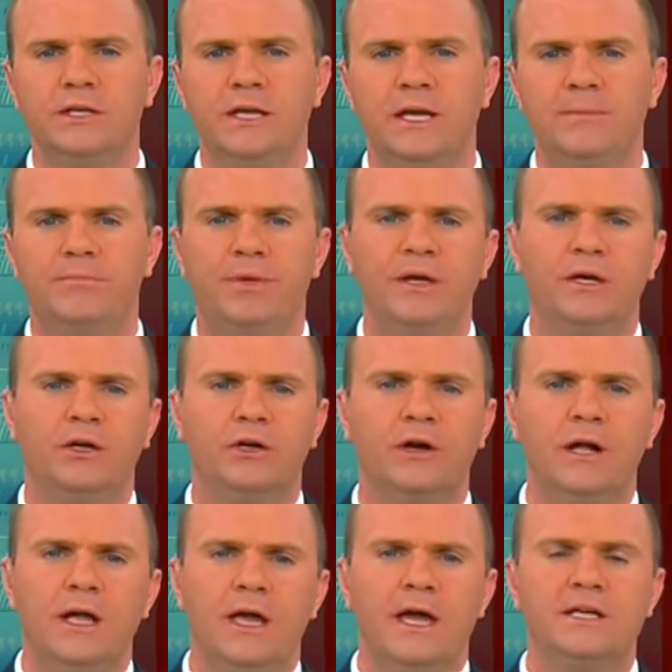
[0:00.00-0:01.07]
get bigger
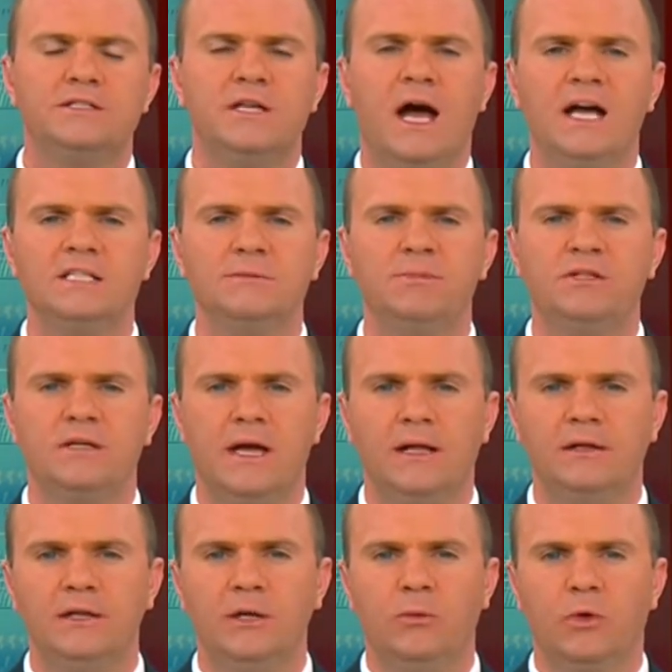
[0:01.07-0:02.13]
as
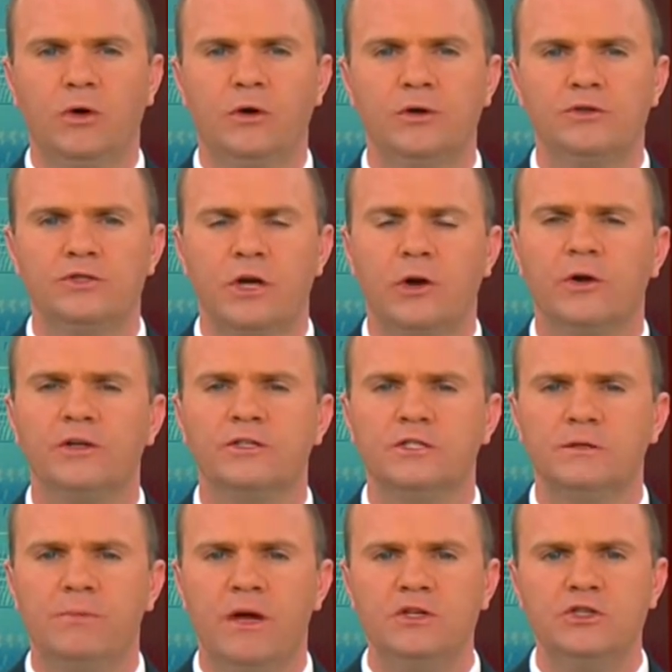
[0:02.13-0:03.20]
hospitality workers are
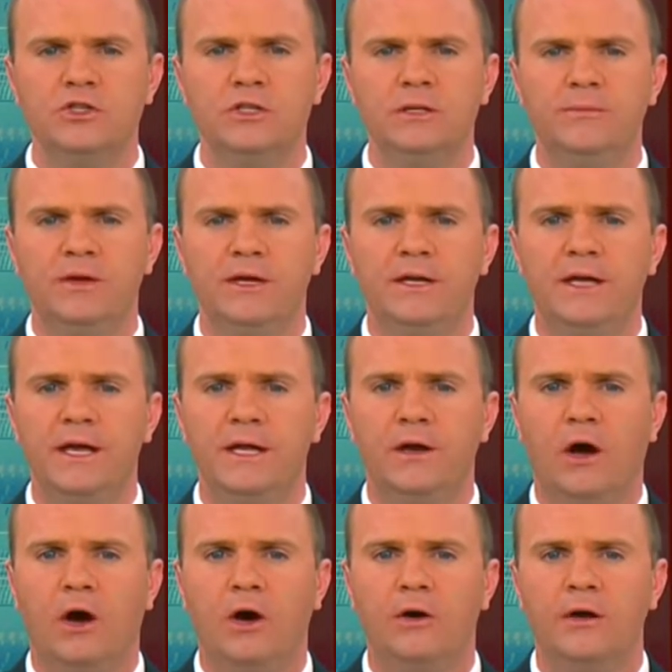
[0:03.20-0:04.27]
especially being hit
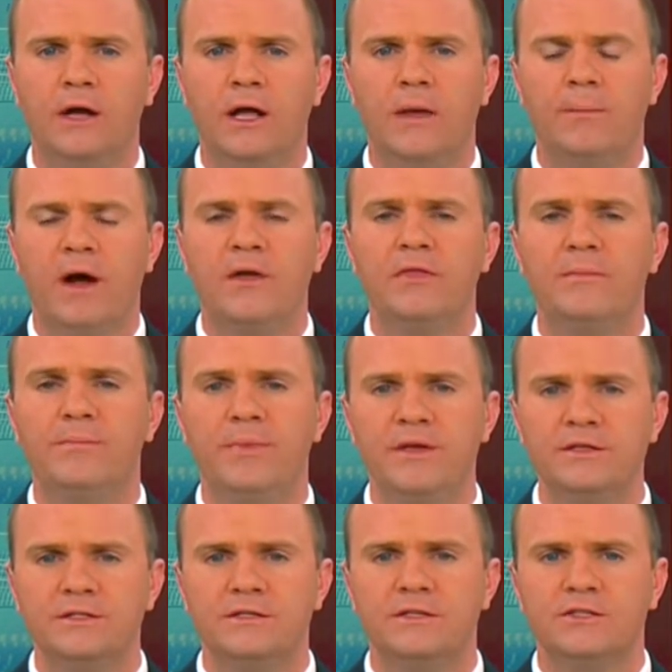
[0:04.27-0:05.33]
hard by the
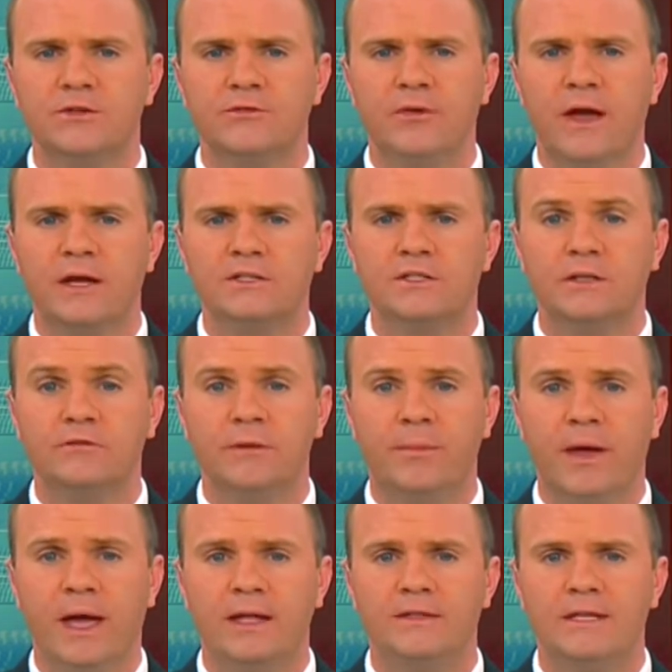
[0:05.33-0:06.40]
business effects of the
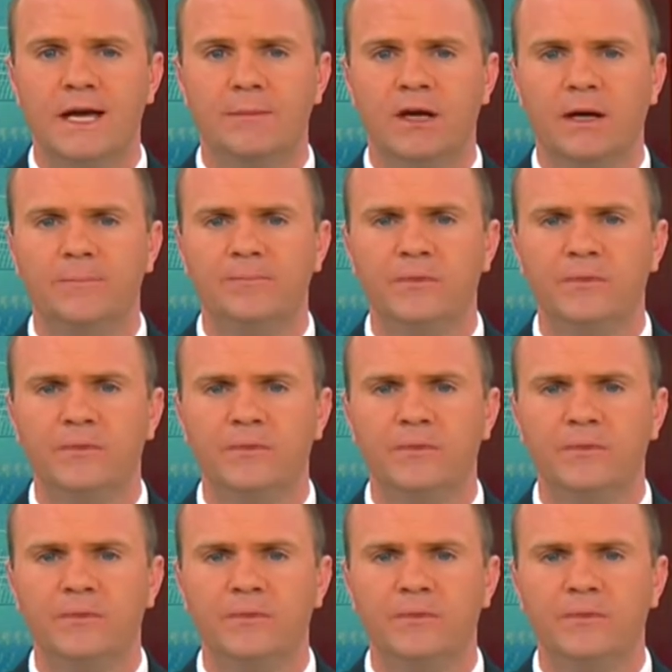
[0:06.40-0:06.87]
pandemic.